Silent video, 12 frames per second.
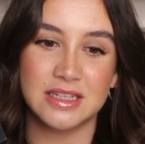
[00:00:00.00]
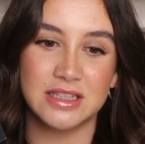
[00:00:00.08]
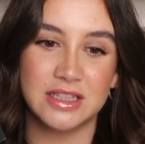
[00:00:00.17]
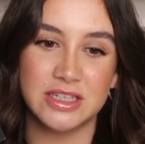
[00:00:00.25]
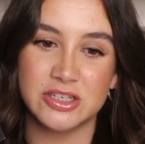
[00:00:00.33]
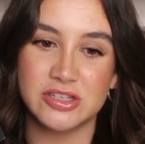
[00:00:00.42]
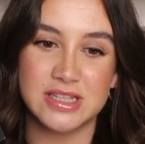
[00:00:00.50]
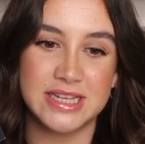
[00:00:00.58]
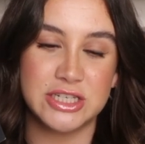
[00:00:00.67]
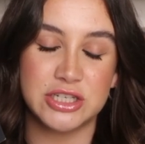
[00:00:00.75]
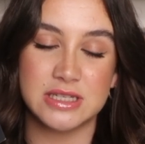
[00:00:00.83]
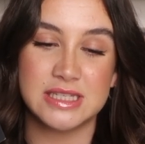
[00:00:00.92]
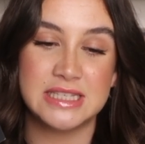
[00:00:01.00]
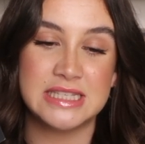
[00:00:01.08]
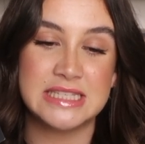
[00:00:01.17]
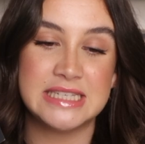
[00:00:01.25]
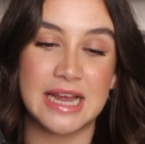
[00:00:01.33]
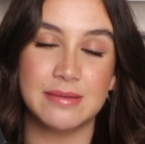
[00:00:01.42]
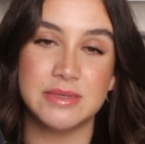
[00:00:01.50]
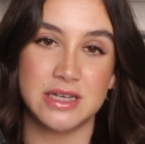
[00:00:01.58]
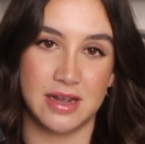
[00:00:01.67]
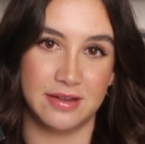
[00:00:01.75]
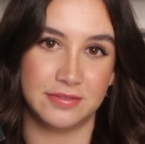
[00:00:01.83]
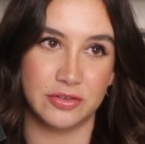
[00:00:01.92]
literally just stabbed a
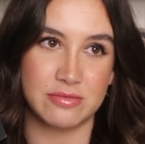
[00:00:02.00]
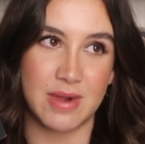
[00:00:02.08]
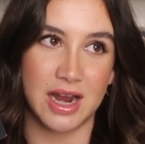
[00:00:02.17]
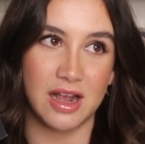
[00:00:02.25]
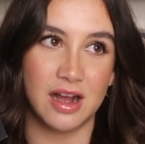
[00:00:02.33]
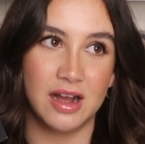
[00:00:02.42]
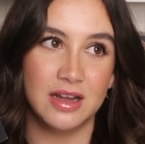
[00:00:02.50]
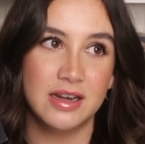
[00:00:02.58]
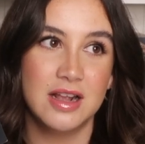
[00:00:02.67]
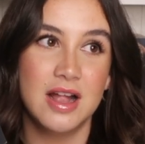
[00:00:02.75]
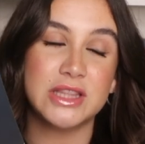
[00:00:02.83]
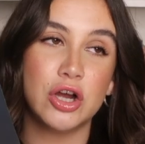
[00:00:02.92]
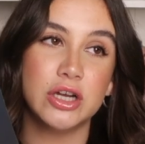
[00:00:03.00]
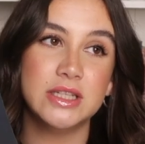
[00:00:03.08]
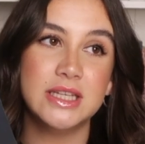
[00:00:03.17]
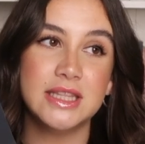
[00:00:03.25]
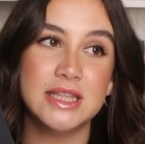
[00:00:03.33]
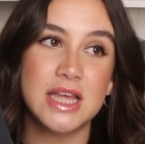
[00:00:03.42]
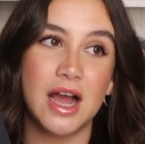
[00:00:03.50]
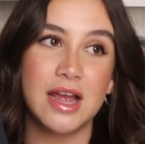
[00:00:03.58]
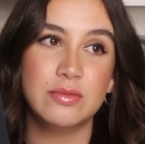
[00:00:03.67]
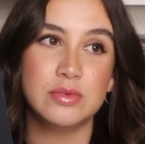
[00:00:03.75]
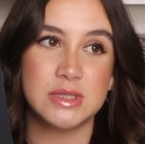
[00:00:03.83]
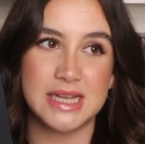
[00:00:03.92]
knife through my heart. The only thing that
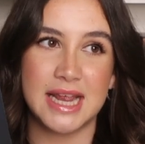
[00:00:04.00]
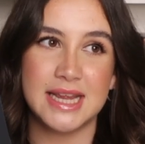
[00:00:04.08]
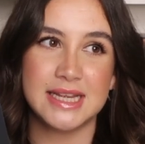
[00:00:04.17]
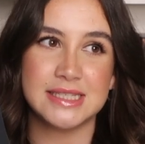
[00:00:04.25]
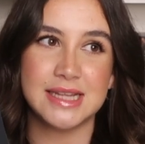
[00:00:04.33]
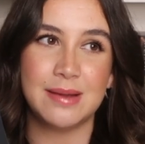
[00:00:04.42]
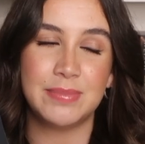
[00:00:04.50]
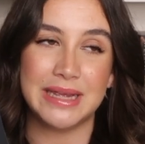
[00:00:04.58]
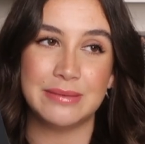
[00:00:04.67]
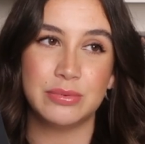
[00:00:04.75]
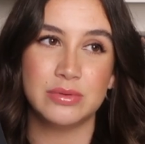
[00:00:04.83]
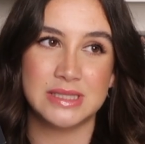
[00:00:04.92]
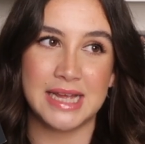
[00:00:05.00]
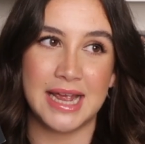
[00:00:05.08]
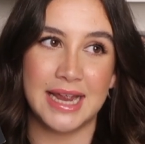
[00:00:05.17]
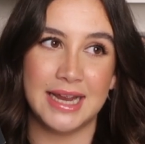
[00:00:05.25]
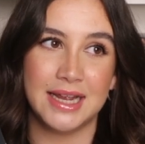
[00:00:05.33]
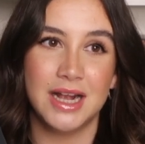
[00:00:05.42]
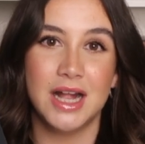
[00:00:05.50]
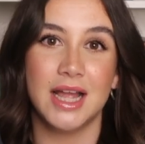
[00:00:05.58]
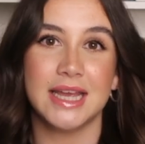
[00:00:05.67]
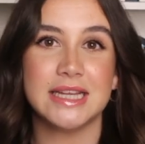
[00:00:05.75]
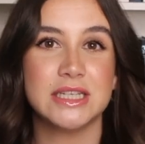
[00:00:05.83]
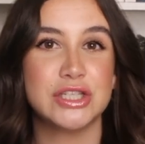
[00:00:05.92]
I will say is that people say
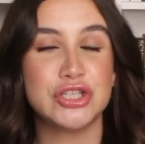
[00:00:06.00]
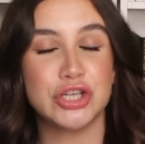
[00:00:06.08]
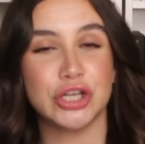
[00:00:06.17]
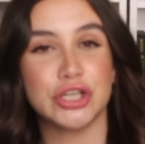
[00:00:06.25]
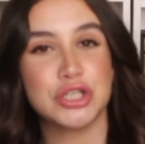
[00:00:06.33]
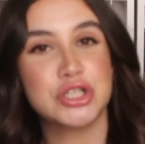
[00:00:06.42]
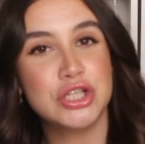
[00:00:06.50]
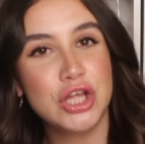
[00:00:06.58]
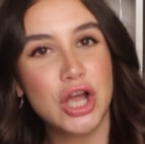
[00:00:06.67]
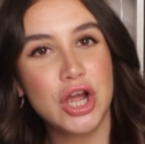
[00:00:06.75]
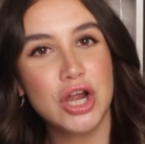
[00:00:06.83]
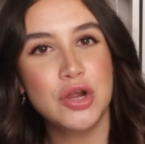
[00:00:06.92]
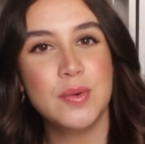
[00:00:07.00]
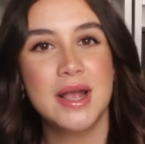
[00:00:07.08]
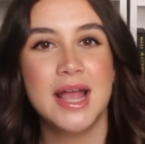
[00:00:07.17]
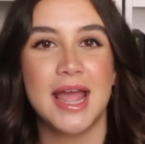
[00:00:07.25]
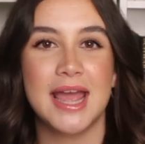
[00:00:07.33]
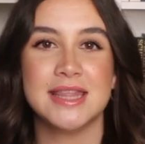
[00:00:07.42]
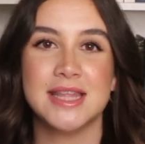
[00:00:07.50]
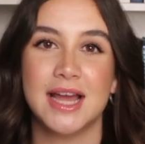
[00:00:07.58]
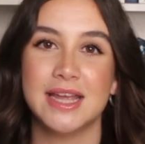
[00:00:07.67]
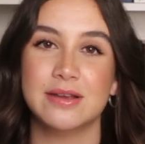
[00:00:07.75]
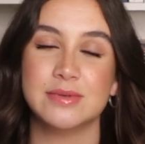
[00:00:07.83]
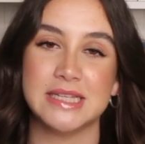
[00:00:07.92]
it's too slow and
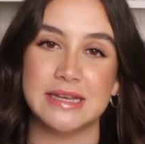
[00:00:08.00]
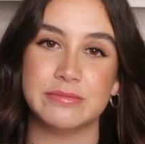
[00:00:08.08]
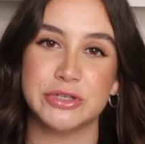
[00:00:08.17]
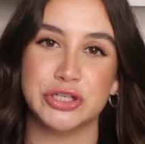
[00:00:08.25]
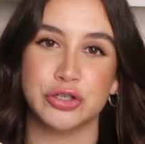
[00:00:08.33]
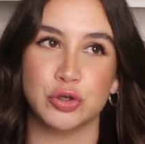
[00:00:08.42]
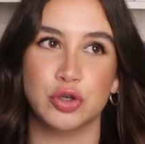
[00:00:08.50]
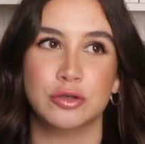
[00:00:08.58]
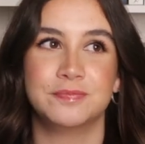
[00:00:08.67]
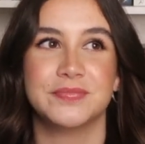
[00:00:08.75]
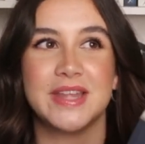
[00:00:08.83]
that it was immature.